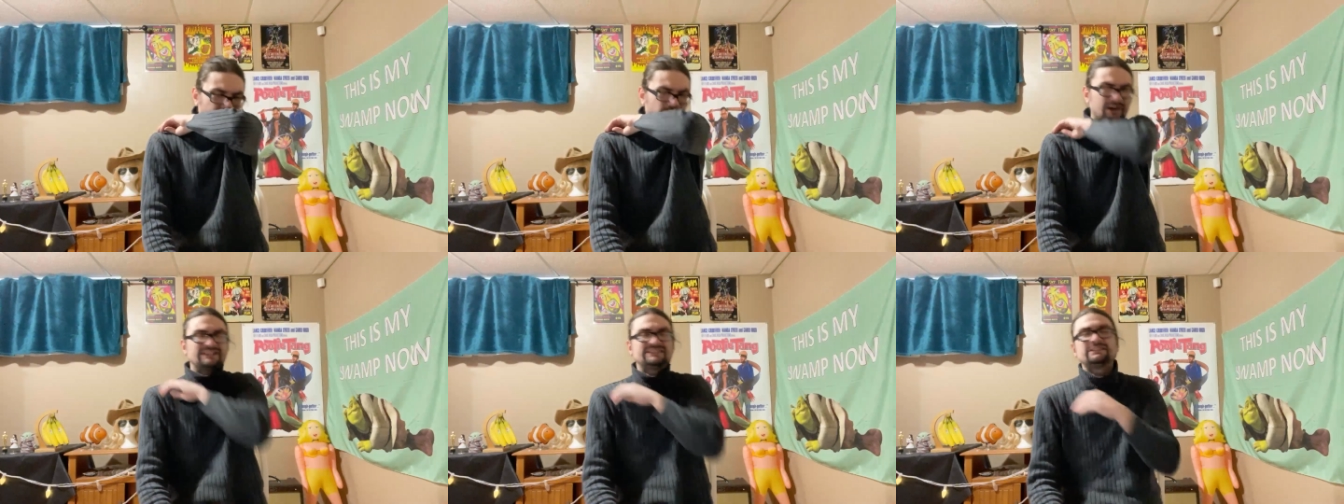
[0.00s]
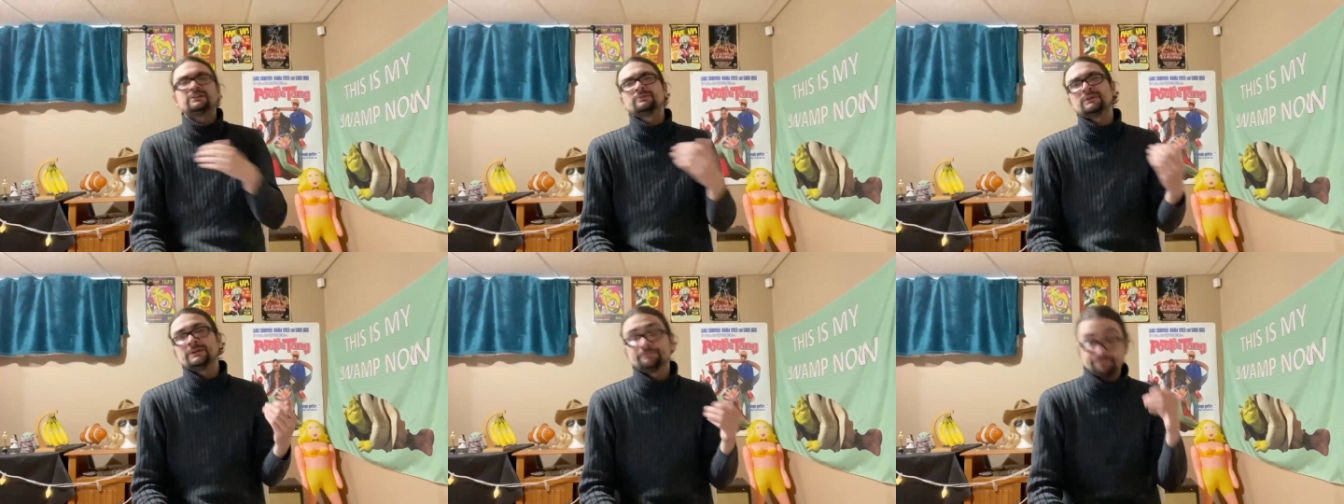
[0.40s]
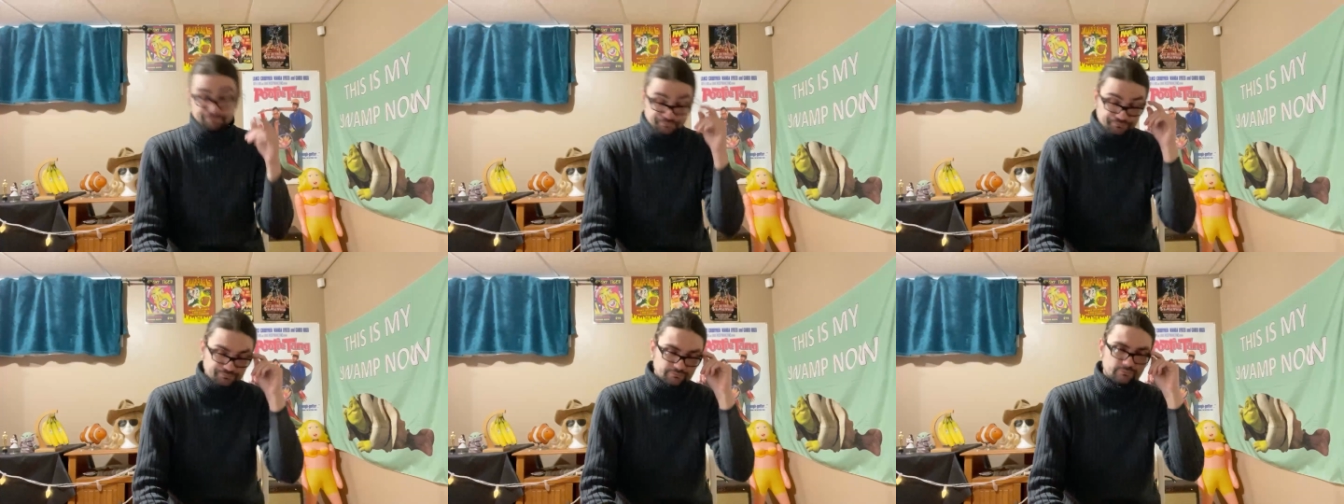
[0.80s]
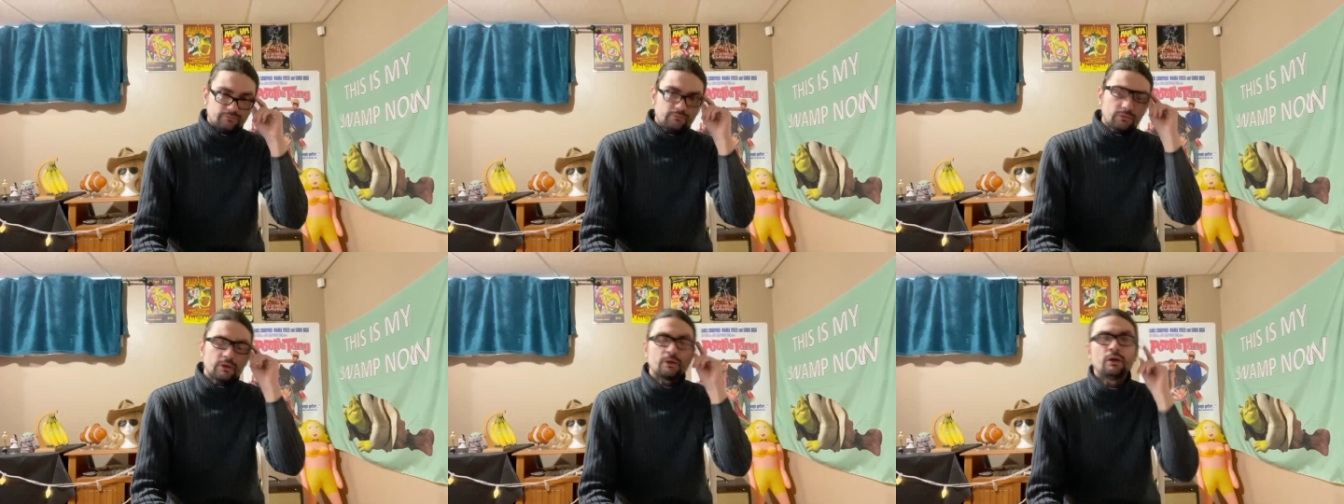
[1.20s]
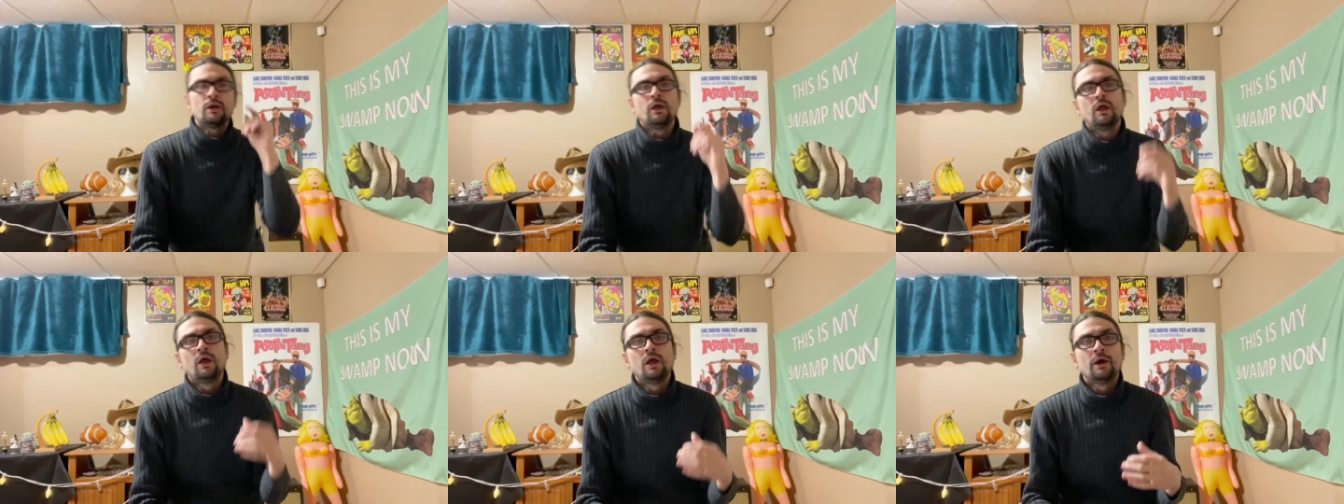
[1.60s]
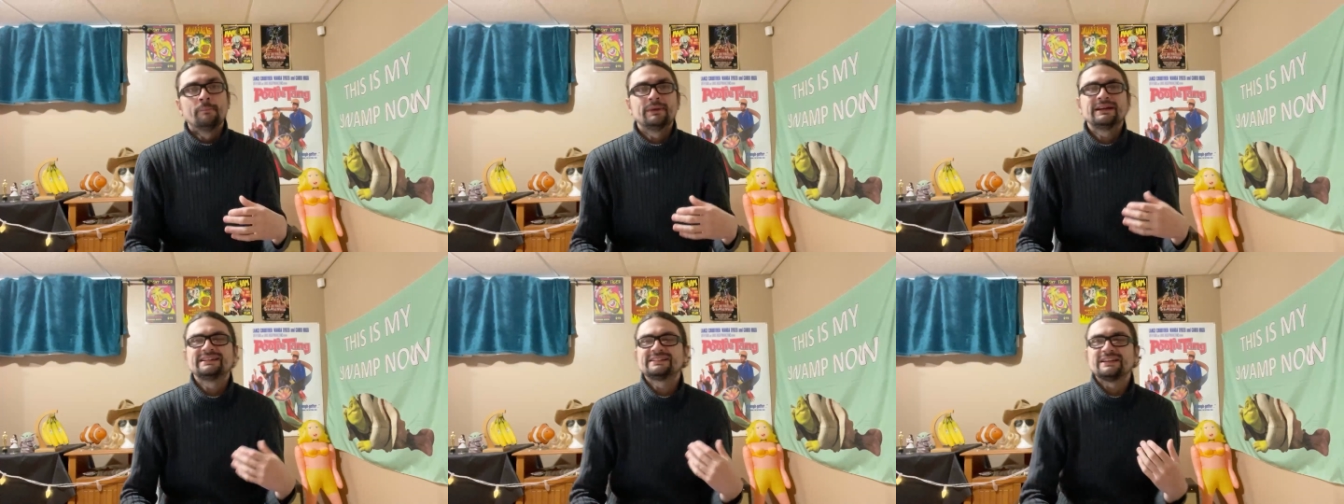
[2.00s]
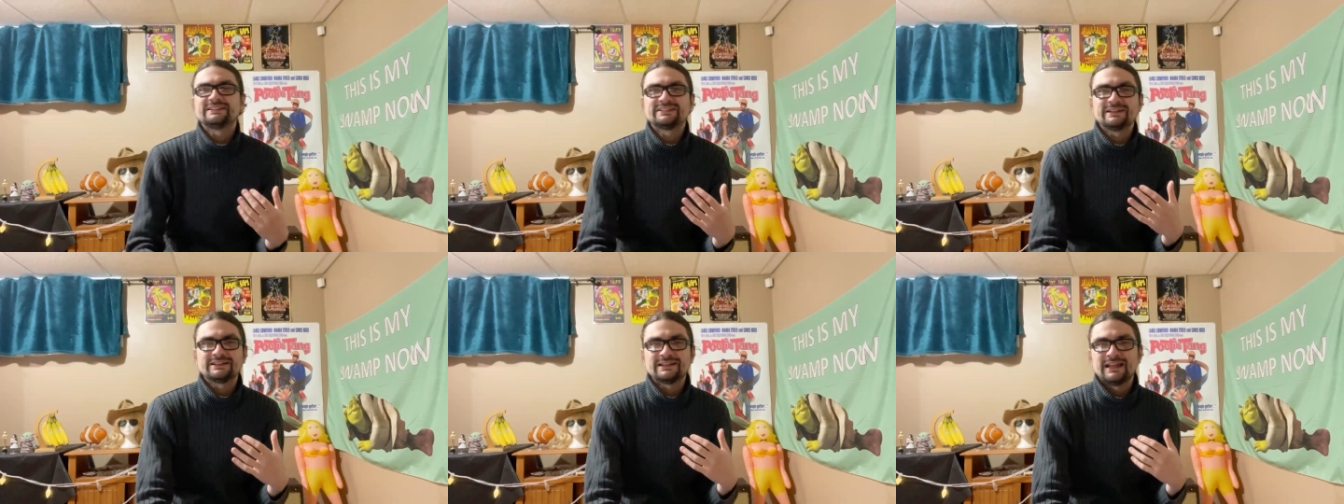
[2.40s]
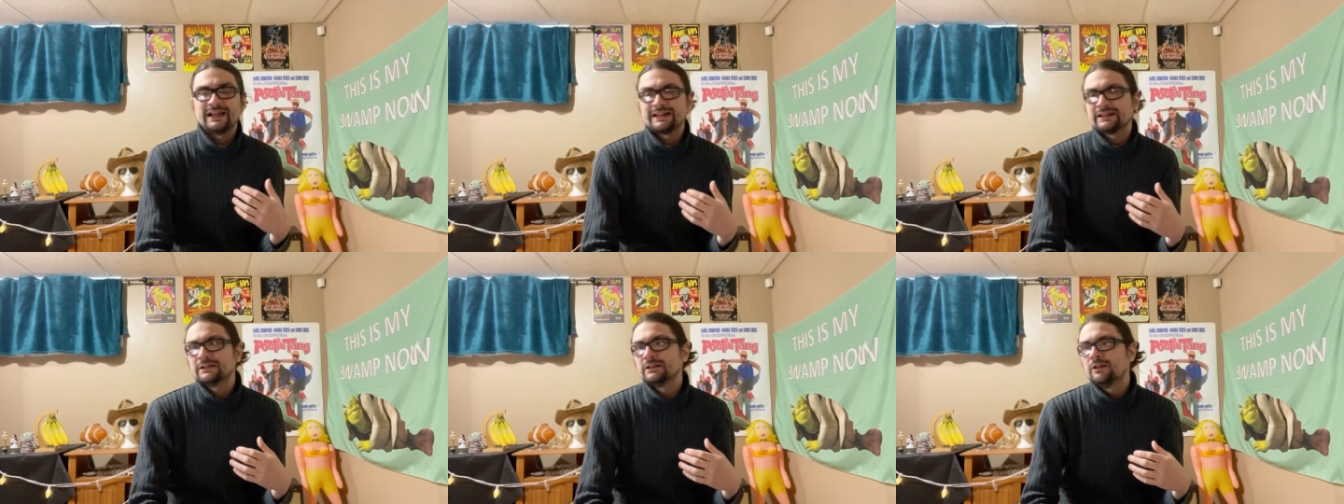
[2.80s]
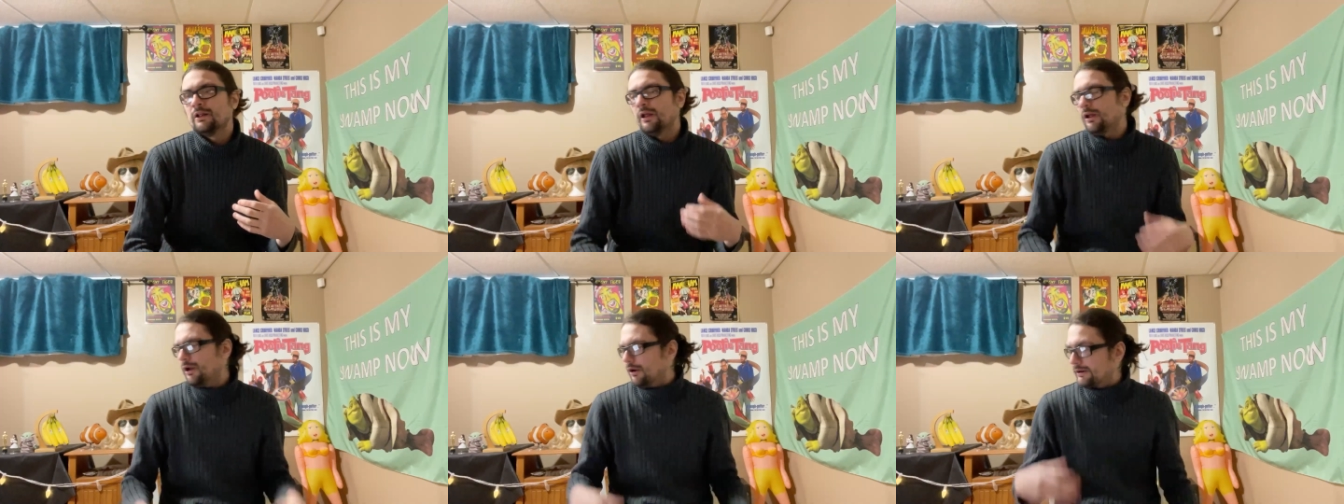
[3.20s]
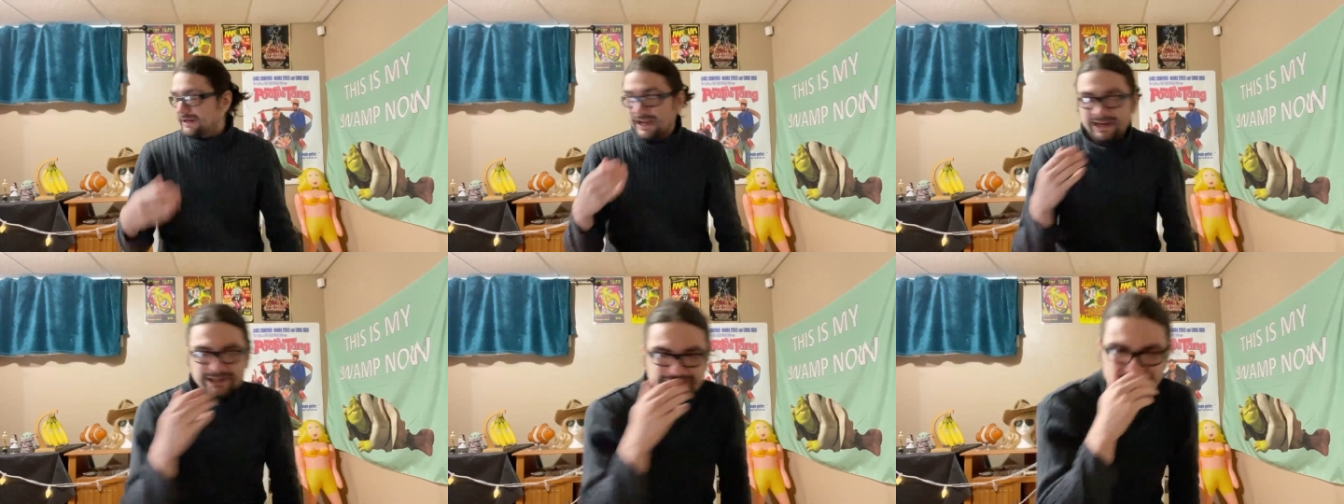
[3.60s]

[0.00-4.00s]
excuse me. But he says something like, okay, I need